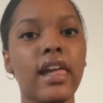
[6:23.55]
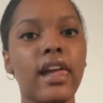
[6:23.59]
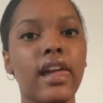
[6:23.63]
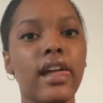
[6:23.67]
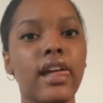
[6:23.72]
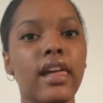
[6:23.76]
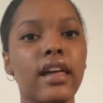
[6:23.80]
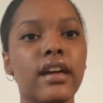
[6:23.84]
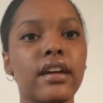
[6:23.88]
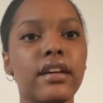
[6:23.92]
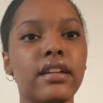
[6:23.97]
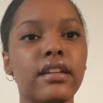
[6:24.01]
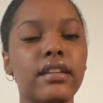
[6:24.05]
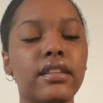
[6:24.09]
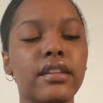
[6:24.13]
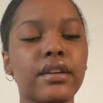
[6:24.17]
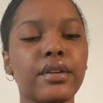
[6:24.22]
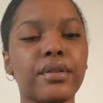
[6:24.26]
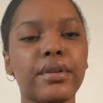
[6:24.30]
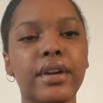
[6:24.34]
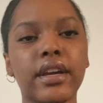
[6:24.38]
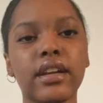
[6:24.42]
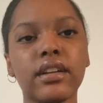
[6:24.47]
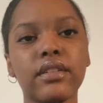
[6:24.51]
And the
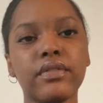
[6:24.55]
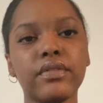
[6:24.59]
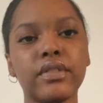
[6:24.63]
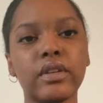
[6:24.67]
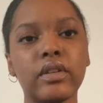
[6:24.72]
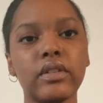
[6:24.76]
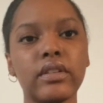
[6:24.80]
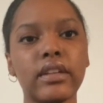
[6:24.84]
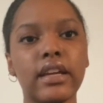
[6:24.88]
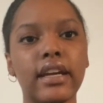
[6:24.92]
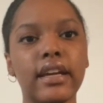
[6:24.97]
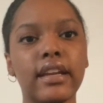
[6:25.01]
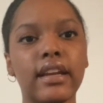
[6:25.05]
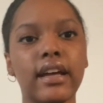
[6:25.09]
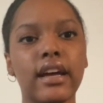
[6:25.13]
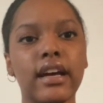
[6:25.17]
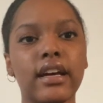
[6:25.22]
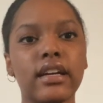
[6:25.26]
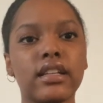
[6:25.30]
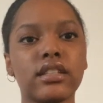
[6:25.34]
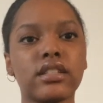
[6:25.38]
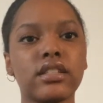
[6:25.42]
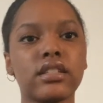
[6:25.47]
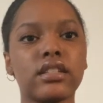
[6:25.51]
creator of Doelet
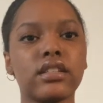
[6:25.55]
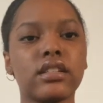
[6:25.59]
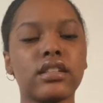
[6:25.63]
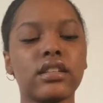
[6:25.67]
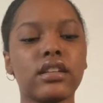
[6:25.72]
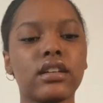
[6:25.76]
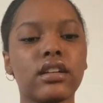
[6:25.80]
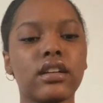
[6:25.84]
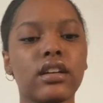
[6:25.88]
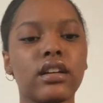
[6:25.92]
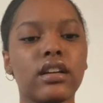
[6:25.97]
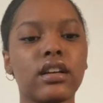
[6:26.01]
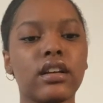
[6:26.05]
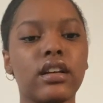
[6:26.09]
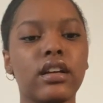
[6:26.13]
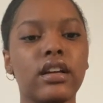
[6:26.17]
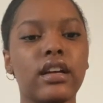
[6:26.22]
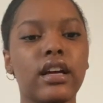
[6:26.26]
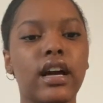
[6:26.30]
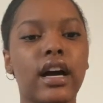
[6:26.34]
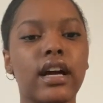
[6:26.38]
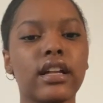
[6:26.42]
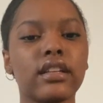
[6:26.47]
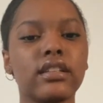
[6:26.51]
has
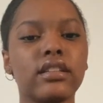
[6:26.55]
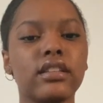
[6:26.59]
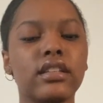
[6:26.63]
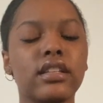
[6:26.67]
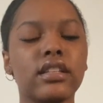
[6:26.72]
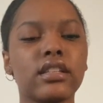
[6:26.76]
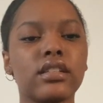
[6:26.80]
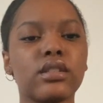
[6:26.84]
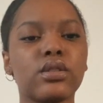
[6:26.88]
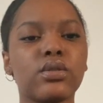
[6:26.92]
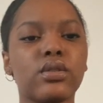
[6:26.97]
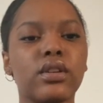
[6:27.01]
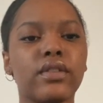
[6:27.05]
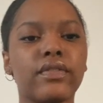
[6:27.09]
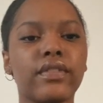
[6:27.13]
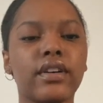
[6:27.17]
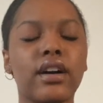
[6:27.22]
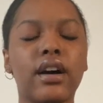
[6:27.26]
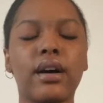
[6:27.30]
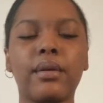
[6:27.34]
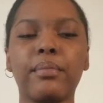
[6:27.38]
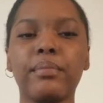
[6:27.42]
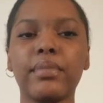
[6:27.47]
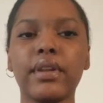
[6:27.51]
gotten this sort of
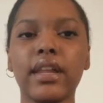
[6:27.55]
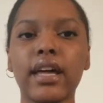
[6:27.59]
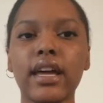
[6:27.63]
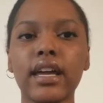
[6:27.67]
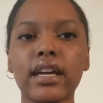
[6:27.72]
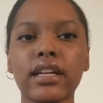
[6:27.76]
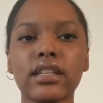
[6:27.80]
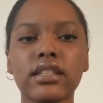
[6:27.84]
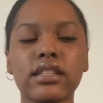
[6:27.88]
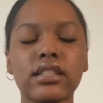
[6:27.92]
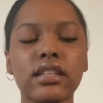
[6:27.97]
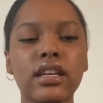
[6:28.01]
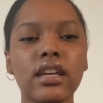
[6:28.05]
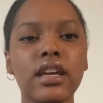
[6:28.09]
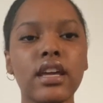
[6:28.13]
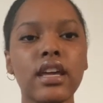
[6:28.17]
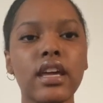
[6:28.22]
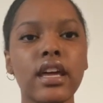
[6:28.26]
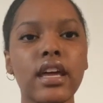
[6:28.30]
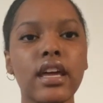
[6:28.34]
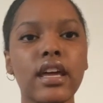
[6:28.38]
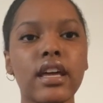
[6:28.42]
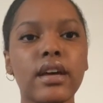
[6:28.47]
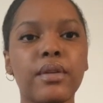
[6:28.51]
complex
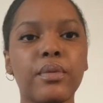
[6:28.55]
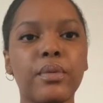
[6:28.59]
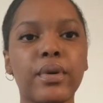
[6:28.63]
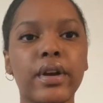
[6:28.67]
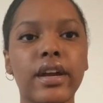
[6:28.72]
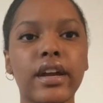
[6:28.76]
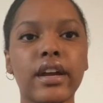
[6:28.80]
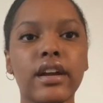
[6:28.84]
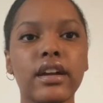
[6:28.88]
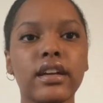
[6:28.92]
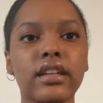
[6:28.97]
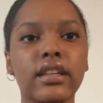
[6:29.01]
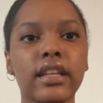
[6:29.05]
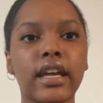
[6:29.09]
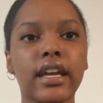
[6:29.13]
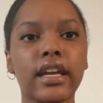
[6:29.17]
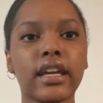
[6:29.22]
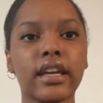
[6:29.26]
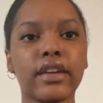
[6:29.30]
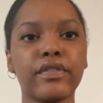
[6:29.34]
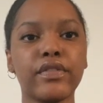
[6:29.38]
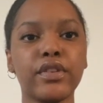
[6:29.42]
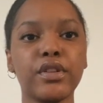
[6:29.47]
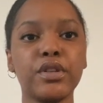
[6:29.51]
where,
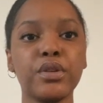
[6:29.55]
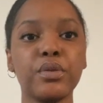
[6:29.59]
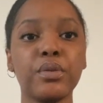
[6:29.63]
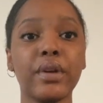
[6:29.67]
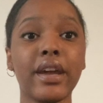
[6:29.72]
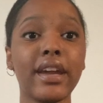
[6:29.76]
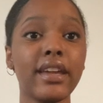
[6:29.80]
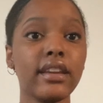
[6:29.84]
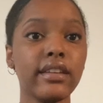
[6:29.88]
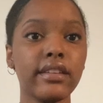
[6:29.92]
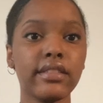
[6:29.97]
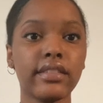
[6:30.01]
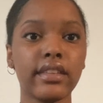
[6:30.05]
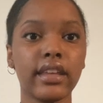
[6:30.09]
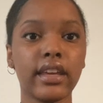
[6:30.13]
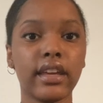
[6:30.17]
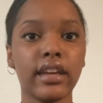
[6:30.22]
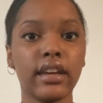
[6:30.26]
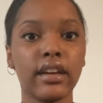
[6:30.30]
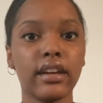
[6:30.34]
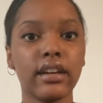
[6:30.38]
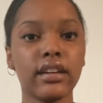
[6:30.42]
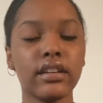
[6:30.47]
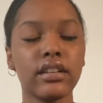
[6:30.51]
like, if you do
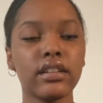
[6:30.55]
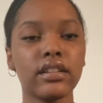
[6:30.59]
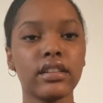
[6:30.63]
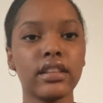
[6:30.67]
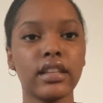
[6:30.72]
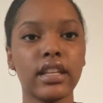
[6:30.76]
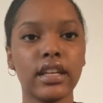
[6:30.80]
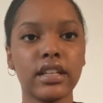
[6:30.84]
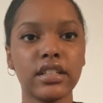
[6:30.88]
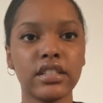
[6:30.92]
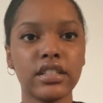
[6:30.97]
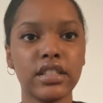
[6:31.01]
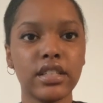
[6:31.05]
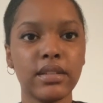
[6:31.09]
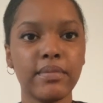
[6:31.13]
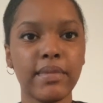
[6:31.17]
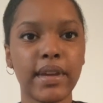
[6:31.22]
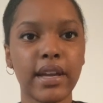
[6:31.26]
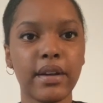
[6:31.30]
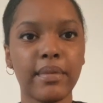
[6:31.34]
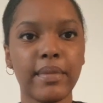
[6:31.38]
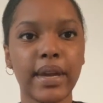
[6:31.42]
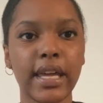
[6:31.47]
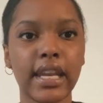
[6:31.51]
anything that she
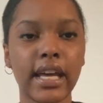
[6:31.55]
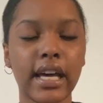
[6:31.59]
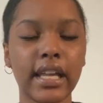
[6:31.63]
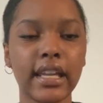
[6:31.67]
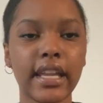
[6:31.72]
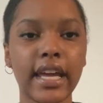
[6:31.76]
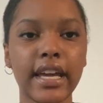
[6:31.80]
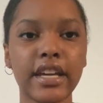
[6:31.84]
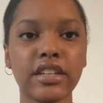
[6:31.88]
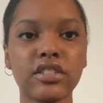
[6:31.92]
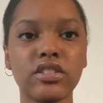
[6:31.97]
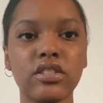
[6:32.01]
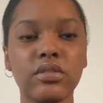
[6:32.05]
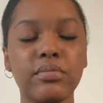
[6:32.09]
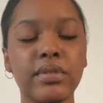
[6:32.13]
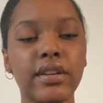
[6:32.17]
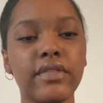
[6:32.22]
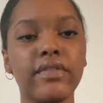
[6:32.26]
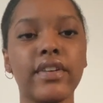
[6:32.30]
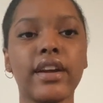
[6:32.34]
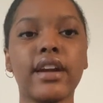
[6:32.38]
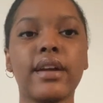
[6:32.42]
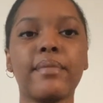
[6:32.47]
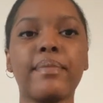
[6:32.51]
may or may not like, she'll be
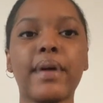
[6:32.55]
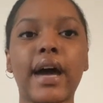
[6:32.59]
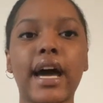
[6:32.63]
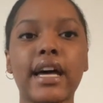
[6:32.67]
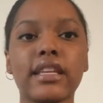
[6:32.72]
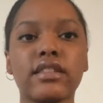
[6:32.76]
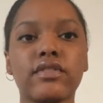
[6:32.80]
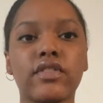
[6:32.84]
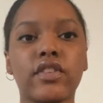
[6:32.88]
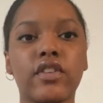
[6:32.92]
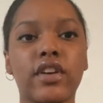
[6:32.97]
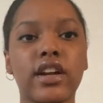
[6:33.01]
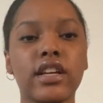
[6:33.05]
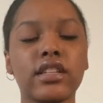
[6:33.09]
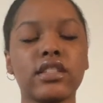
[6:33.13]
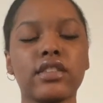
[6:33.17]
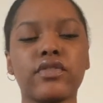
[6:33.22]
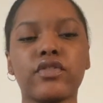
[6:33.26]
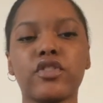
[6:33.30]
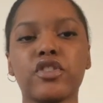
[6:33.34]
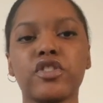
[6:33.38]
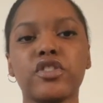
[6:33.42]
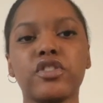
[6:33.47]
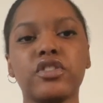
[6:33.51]
very
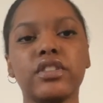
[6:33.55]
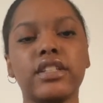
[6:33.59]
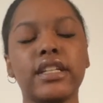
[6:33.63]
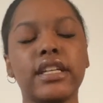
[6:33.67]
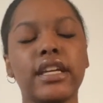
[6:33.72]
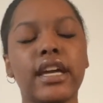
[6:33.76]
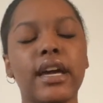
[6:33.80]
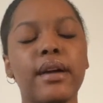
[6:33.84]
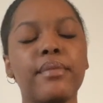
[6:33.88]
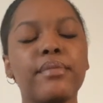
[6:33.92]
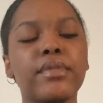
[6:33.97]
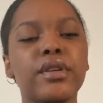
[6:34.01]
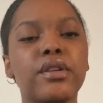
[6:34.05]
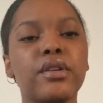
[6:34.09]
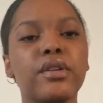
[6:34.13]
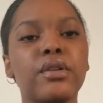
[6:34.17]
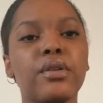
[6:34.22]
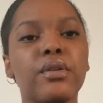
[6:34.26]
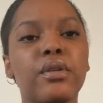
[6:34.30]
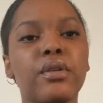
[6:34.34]
passive-aggressive, or she'll DM you.